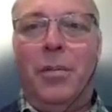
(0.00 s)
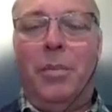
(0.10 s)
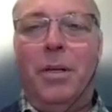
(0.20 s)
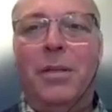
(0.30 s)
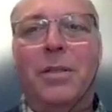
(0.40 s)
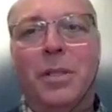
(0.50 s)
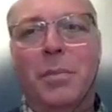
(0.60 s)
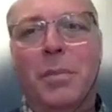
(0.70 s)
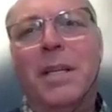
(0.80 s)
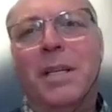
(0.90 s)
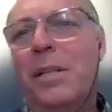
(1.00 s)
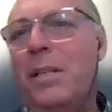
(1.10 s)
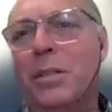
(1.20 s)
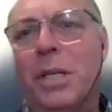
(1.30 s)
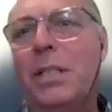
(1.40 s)
But it is a medical
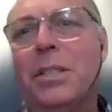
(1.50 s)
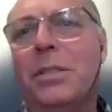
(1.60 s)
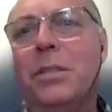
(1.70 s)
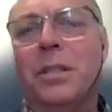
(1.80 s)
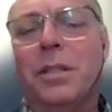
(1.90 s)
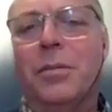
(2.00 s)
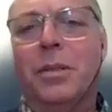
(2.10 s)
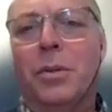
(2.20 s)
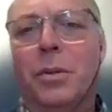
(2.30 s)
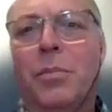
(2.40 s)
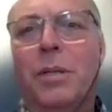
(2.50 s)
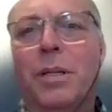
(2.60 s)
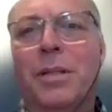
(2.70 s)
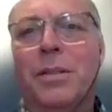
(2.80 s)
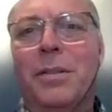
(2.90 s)
education video,
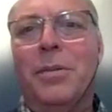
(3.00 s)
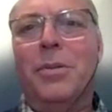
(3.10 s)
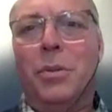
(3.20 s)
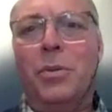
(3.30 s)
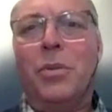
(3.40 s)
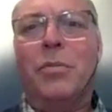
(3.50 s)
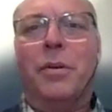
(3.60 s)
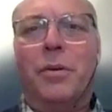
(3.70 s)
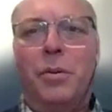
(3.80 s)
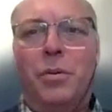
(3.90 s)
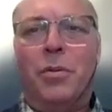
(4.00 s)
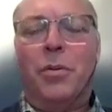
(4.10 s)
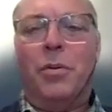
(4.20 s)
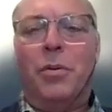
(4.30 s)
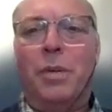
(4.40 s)
but it also very good
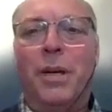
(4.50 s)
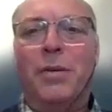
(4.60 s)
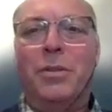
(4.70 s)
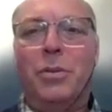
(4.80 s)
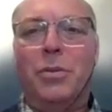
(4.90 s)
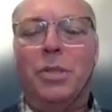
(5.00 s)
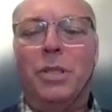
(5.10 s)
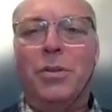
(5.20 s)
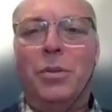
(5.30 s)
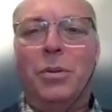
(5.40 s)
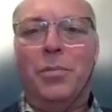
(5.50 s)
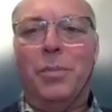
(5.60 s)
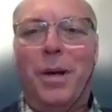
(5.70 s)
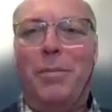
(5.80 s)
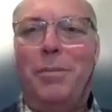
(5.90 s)
for parents to see too.
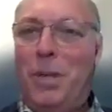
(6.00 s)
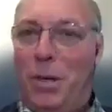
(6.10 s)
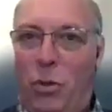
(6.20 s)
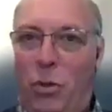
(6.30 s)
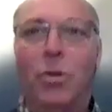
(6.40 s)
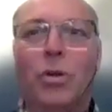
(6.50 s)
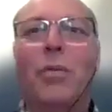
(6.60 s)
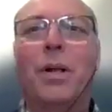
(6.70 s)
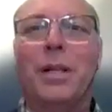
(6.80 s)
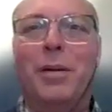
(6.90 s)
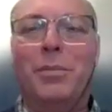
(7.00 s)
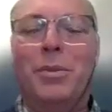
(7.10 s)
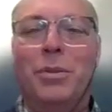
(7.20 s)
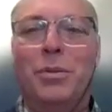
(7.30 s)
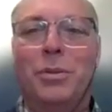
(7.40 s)
You're more than welcome
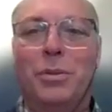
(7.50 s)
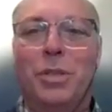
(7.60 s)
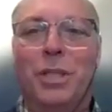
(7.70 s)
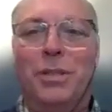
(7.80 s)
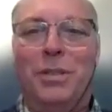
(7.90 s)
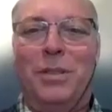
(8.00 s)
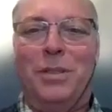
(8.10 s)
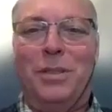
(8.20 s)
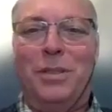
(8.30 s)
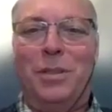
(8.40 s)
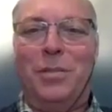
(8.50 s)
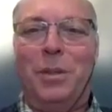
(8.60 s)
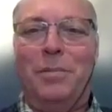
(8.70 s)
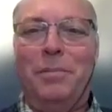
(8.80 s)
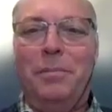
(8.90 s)
to share it, Shilpa.